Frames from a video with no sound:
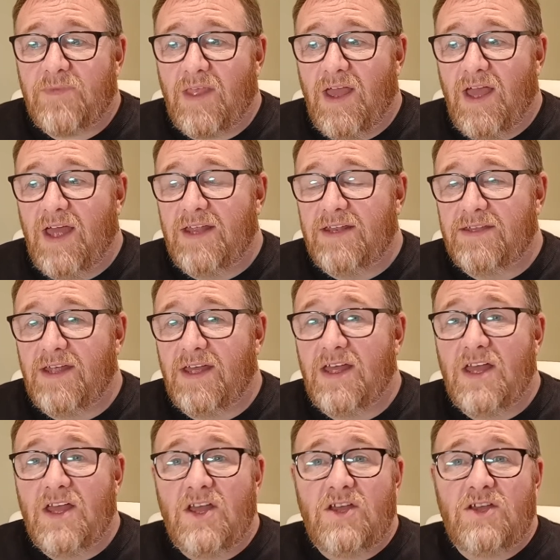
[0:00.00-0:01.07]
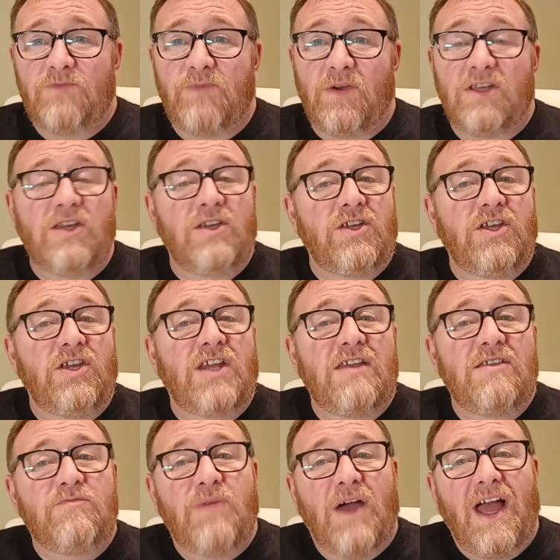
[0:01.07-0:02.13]
and uh, but you, you
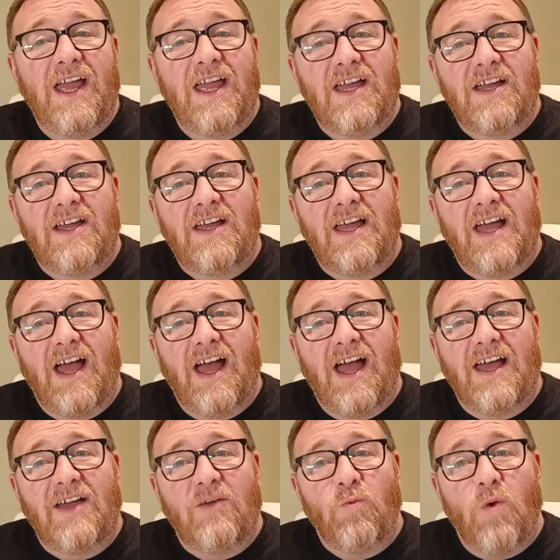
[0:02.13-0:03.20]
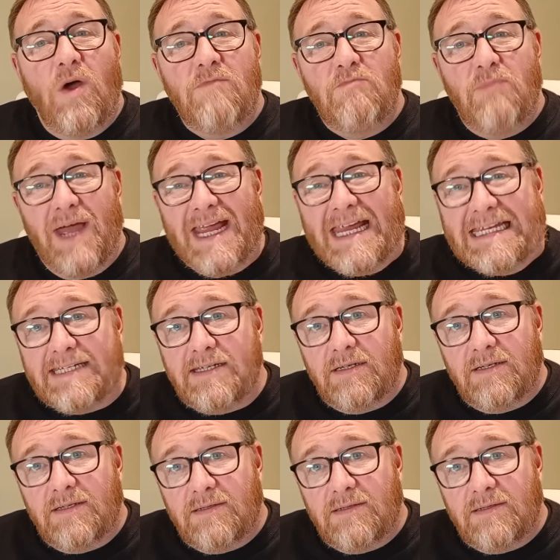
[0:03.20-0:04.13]
didn't buy it at one pint